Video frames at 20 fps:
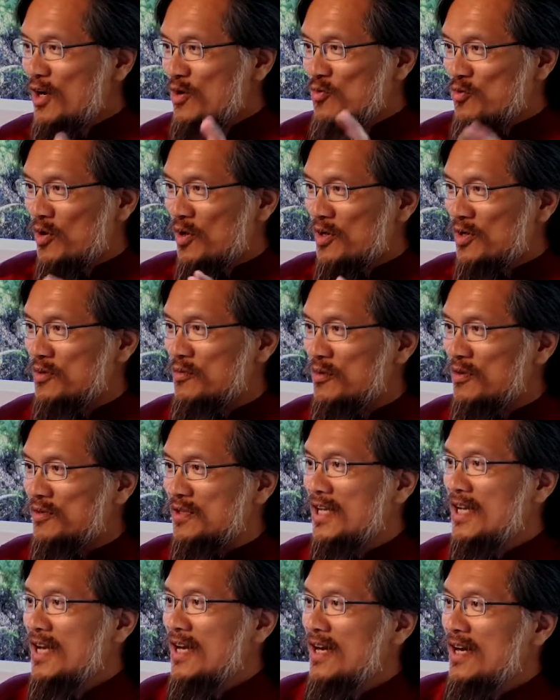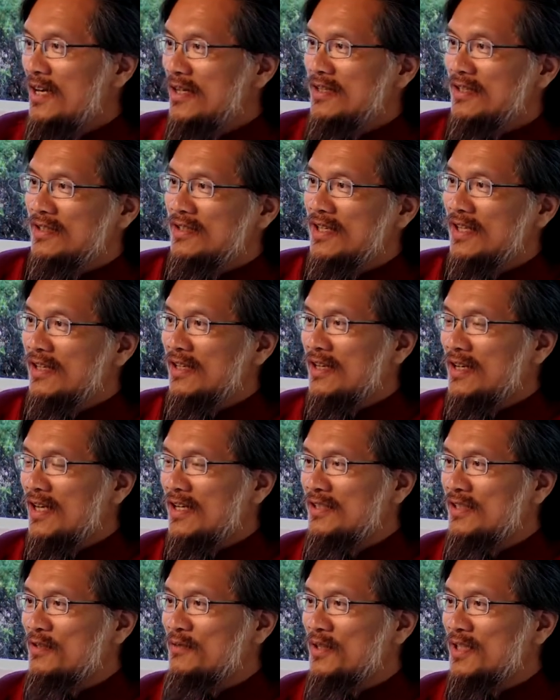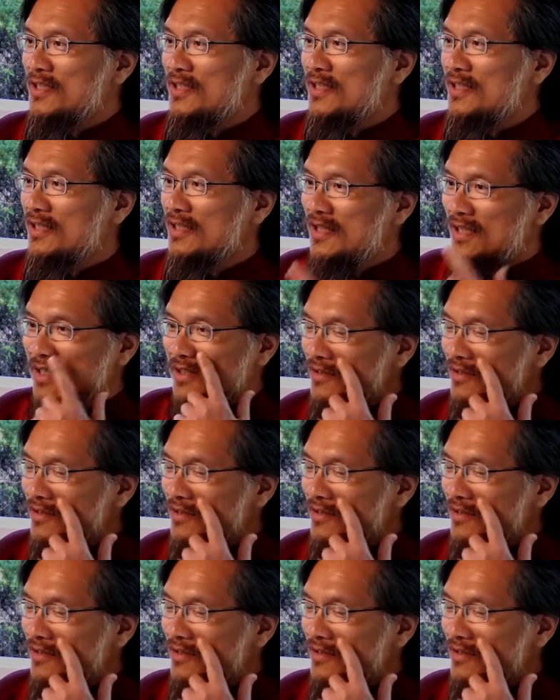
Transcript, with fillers: quote unquote unintended consequences.